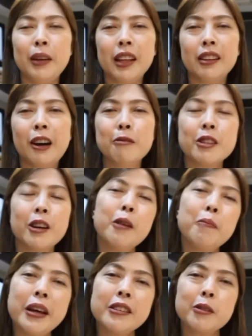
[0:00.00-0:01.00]
big thumbs
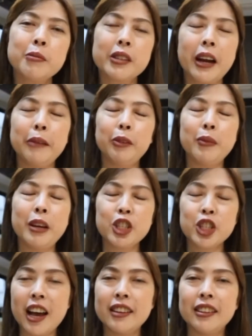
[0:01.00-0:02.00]
up and subscribe to my
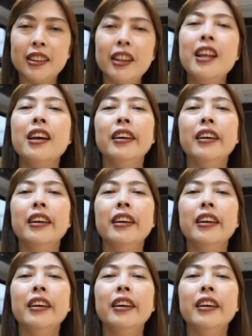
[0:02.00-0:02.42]
channel.